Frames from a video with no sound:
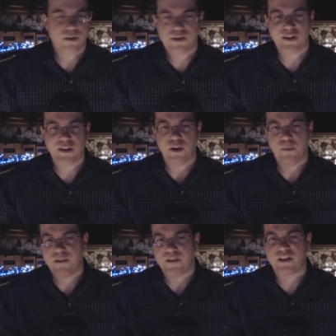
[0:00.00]
I know this is a
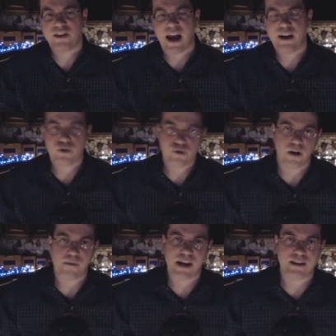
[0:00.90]
little bit of a side note
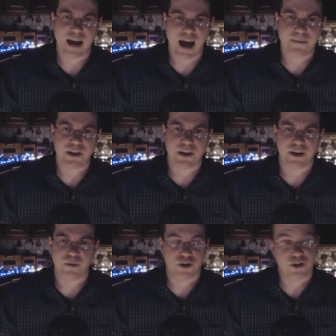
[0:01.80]
to our main topic
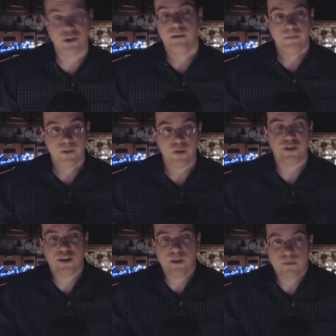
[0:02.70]
here, which, you
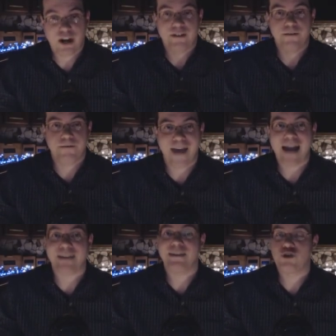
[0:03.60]
know, is the objective
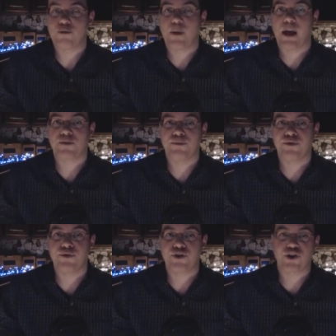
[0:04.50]
fact that Japan has
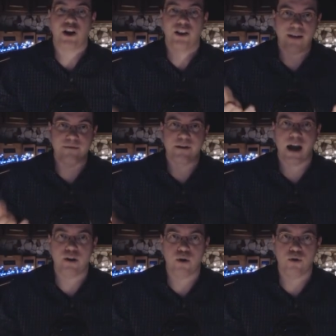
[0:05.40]
produced a lot of
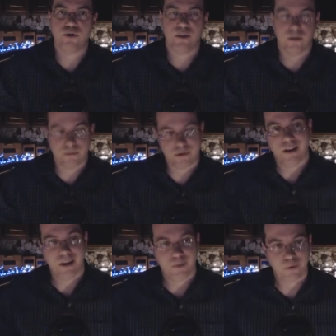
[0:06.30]
non-ghost
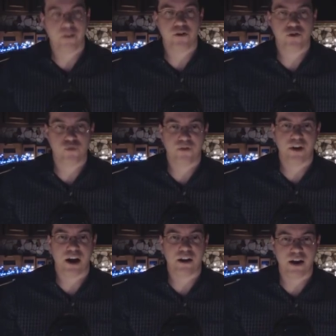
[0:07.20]
films, regardless of
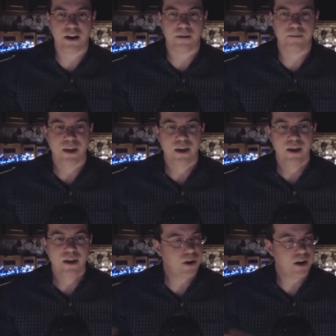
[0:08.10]
whether or not you like them.
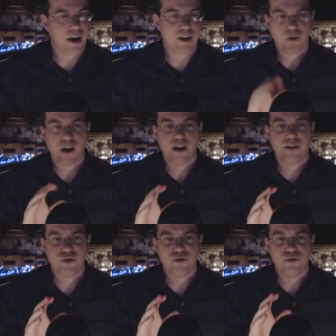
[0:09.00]
But I just
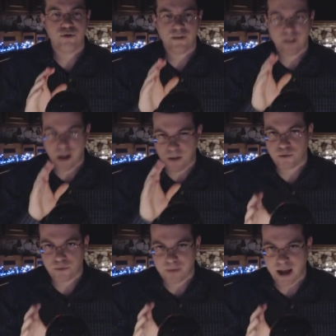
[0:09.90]
wanted to give a
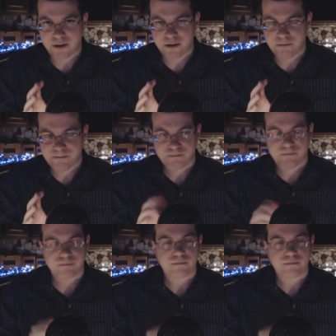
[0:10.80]
helpful reminder